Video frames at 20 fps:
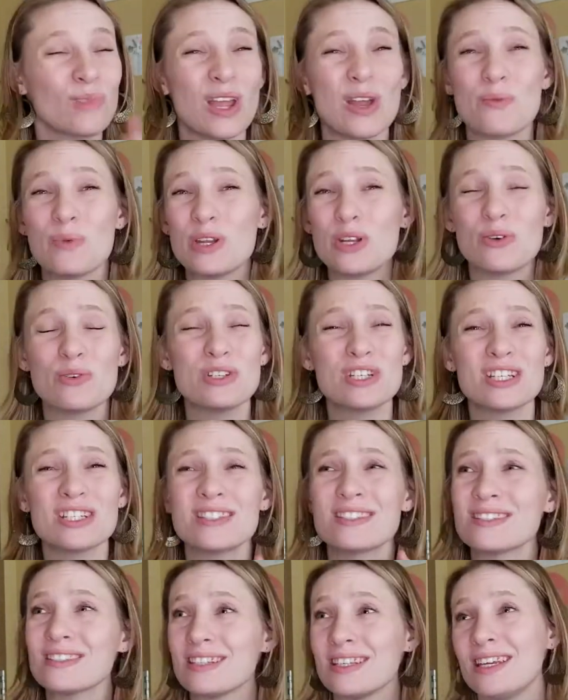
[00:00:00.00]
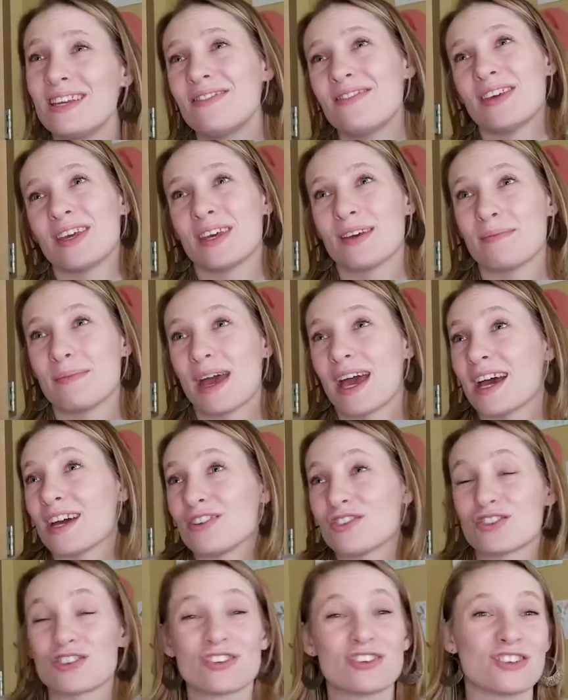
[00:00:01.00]
And we don't just leave Him
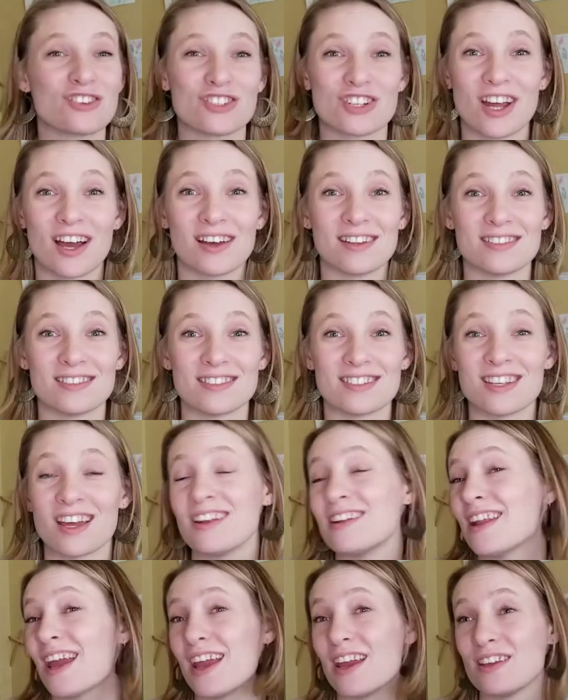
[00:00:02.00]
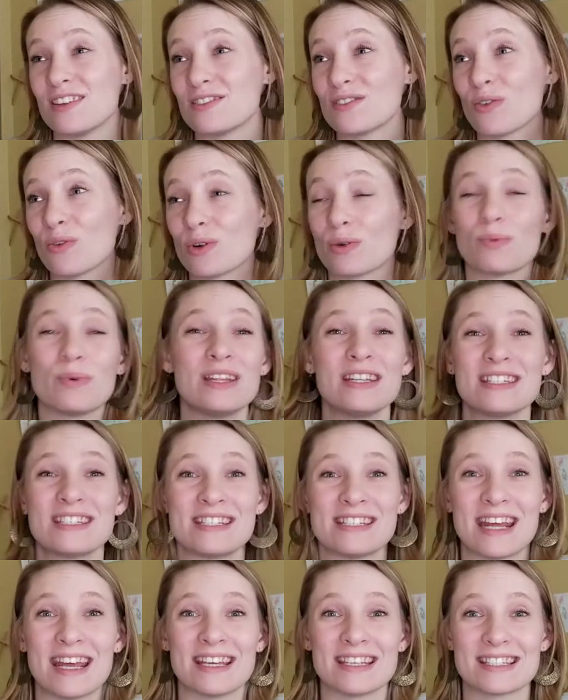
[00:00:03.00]
at church on Sundays or
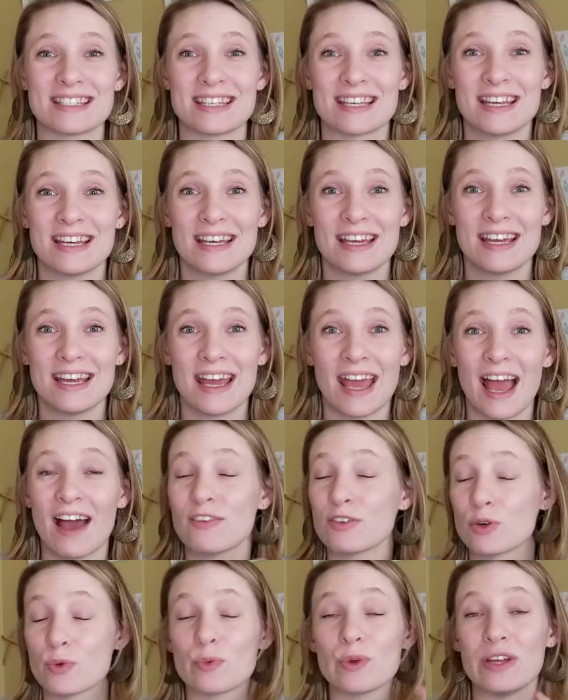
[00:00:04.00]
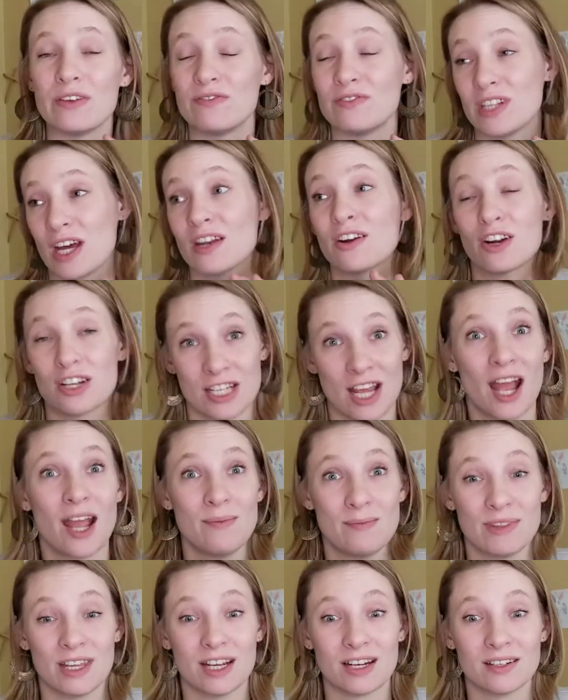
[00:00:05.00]
Wednesdays after we've done our
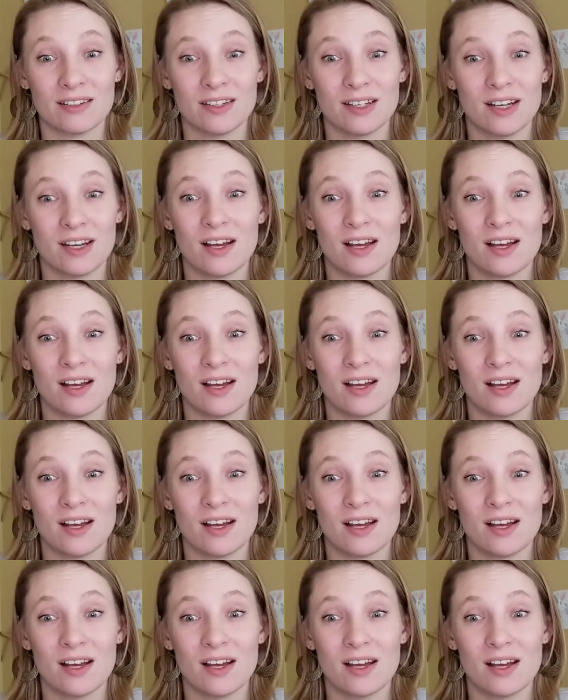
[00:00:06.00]
time there.